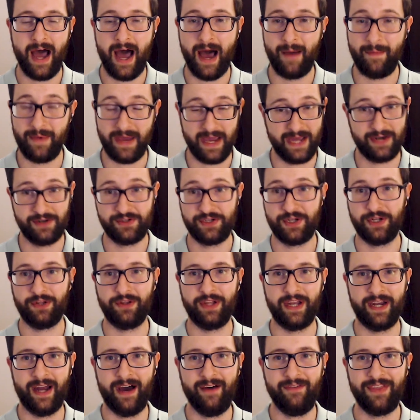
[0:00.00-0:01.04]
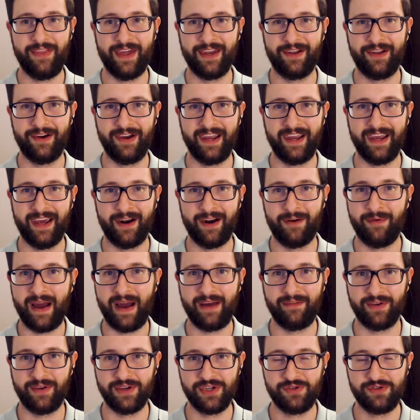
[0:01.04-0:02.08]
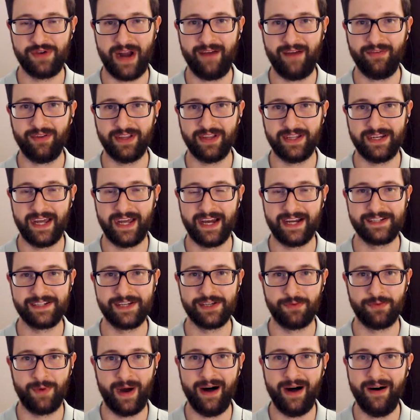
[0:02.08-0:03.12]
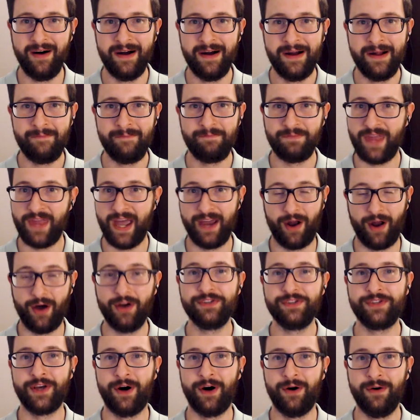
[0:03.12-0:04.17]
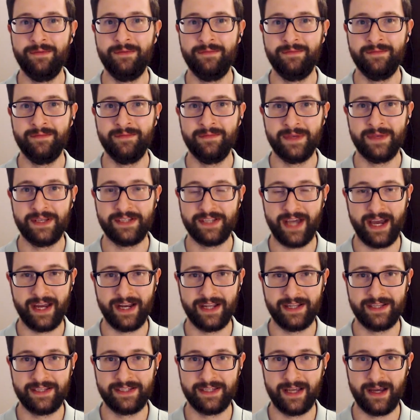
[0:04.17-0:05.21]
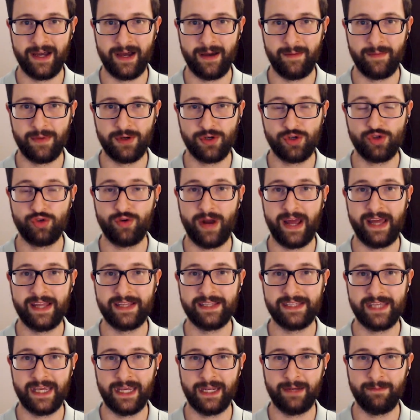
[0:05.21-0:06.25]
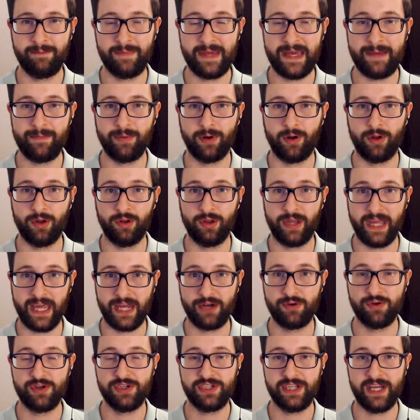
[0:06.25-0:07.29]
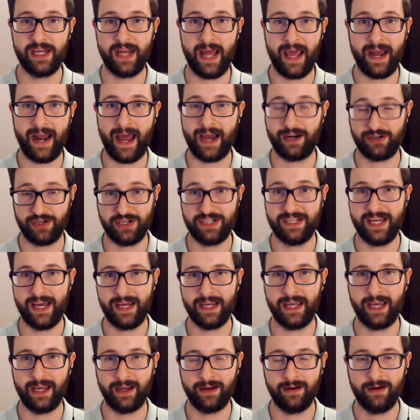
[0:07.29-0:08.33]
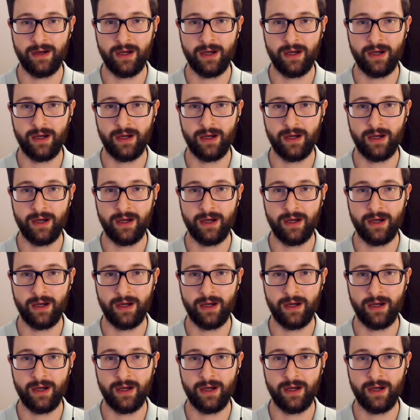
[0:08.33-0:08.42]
Interestingly enough, then looking at Arrivalist Travel Index as well, they had also cited some trends in people interested in actually taking